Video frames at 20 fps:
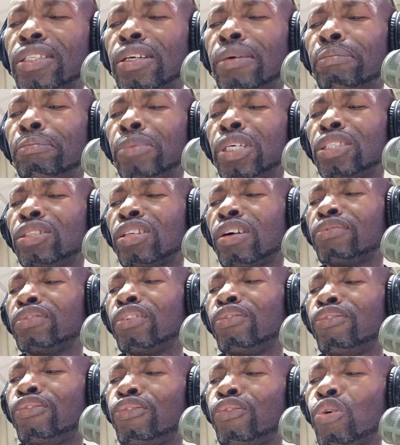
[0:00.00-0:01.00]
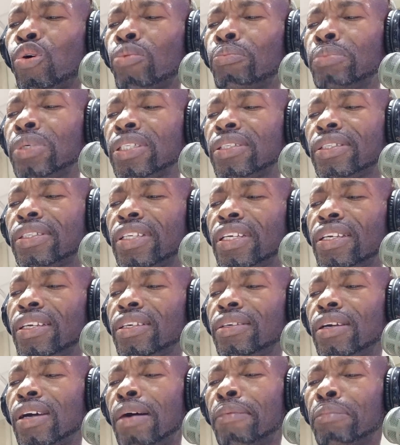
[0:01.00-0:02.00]
in the midst of the four beasts
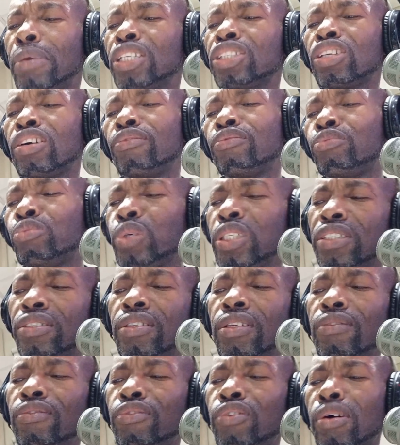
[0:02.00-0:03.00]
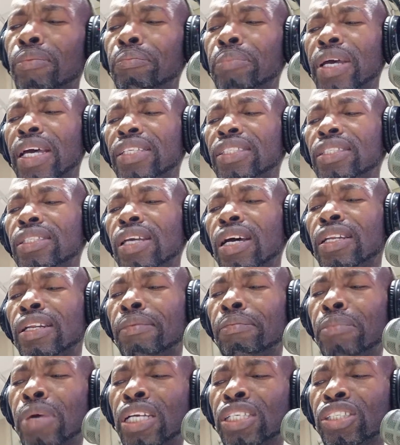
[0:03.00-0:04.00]
say, A measure of wheat for a penny, and a
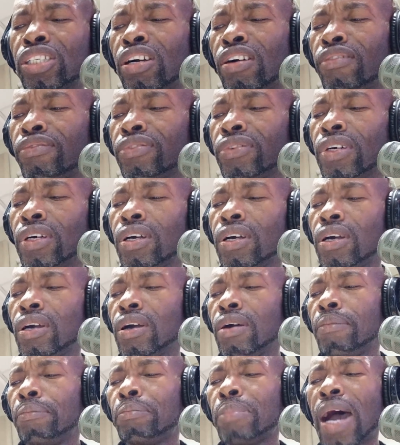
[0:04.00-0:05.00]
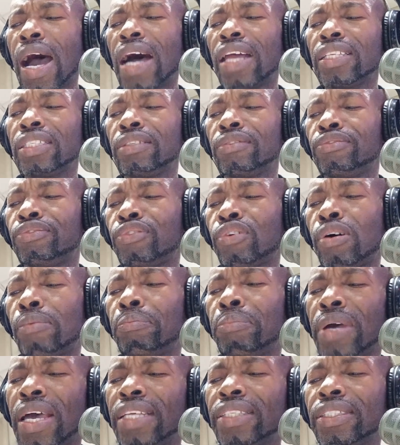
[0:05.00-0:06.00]
measure of barley for a
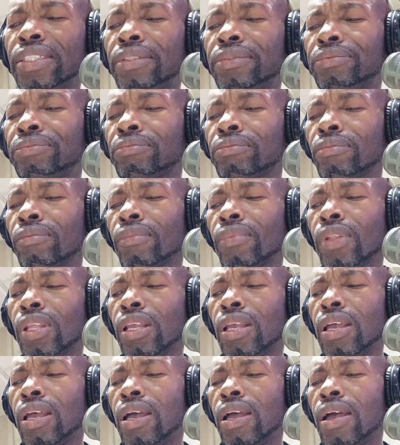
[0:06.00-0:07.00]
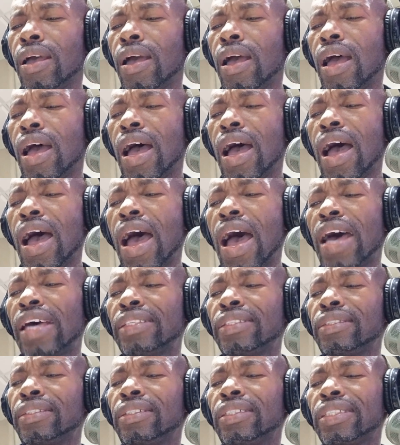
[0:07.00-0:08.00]
penny.
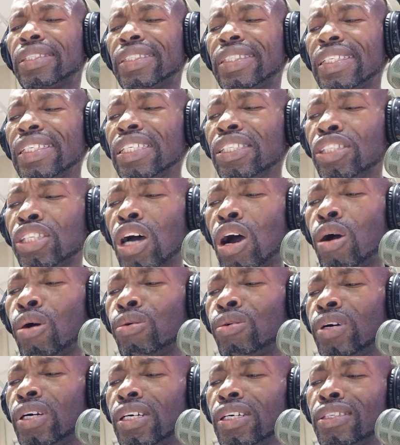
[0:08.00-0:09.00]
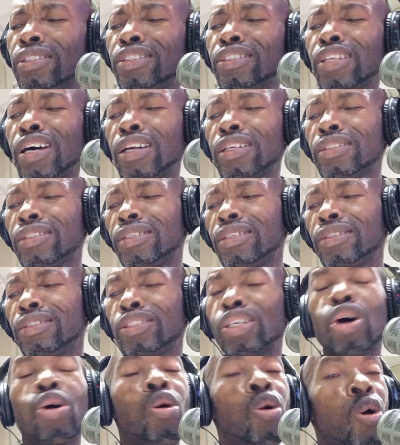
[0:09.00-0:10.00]
And see thou hurt not
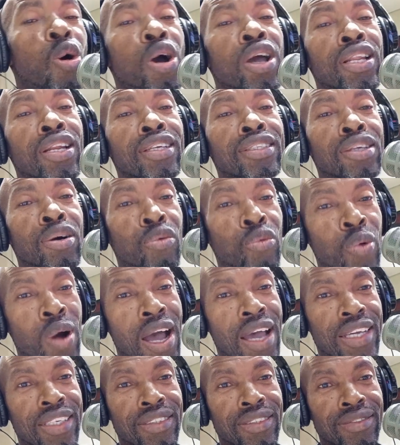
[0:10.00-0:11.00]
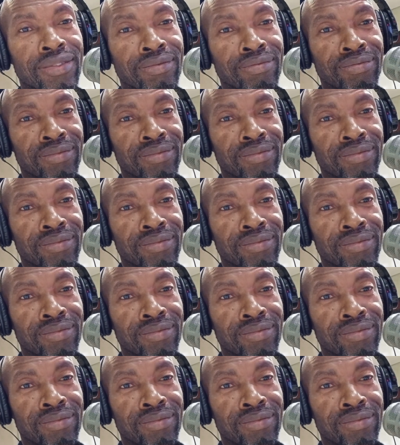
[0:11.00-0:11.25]
the oil and the wine.